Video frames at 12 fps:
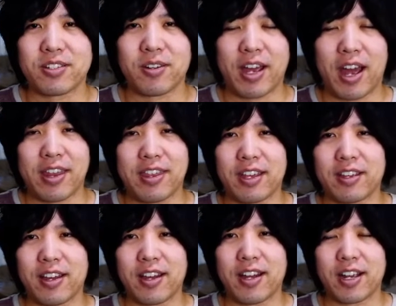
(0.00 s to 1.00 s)
So I think
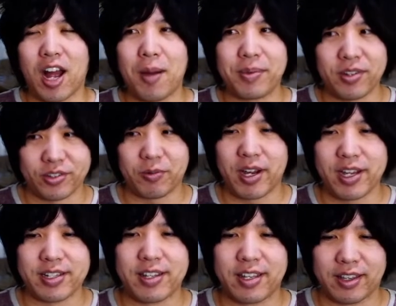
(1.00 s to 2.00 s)
competition
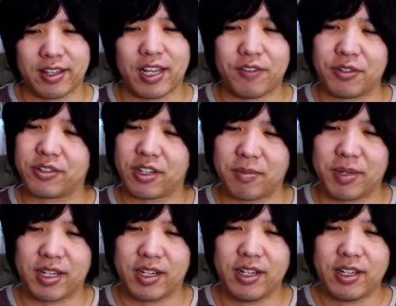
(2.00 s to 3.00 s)
wise, I think the level is going to
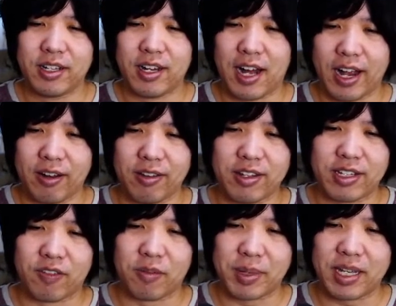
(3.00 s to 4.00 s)
be higher than it's
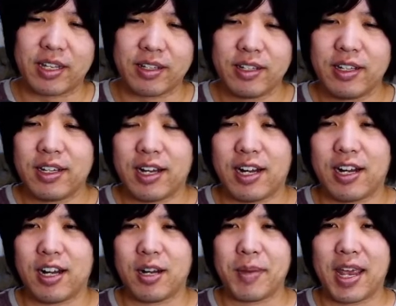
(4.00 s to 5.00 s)
ever been,
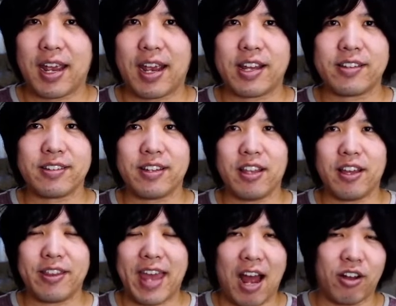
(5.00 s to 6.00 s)
and
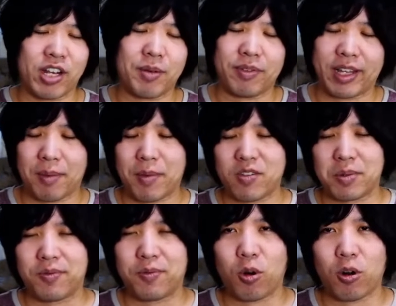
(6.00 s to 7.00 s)
that on top of, like I mentioned
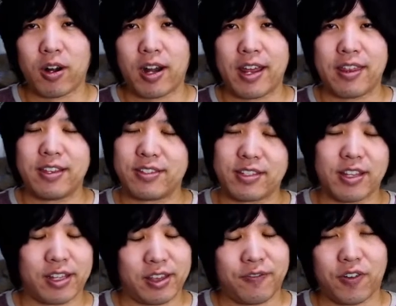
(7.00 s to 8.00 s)
before, it's
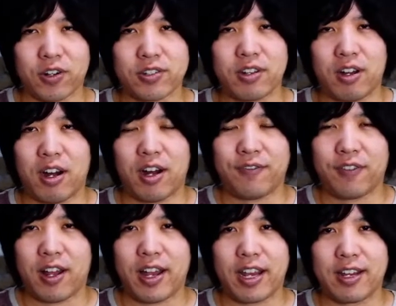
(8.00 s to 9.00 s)
like the first
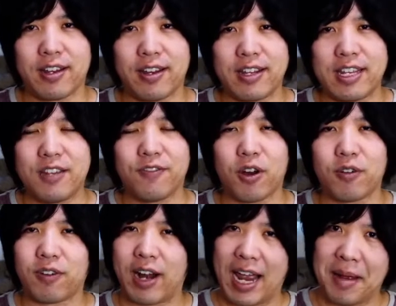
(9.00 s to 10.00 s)
offline Evo
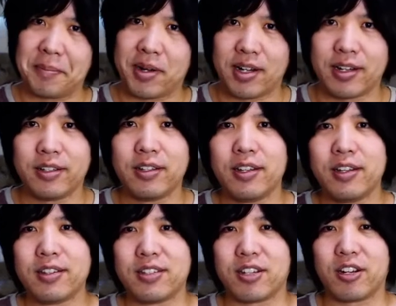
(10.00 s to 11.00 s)
for Ambon,
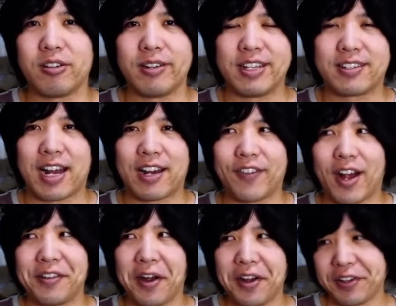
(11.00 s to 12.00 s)
so it kind of
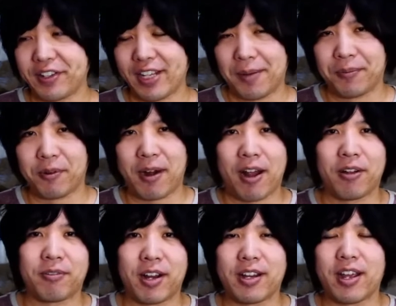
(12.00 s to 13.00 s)
got an unclaimed
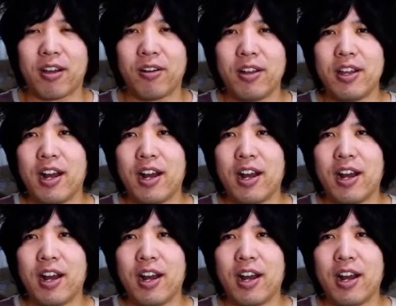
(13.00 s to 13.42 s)
crown right now.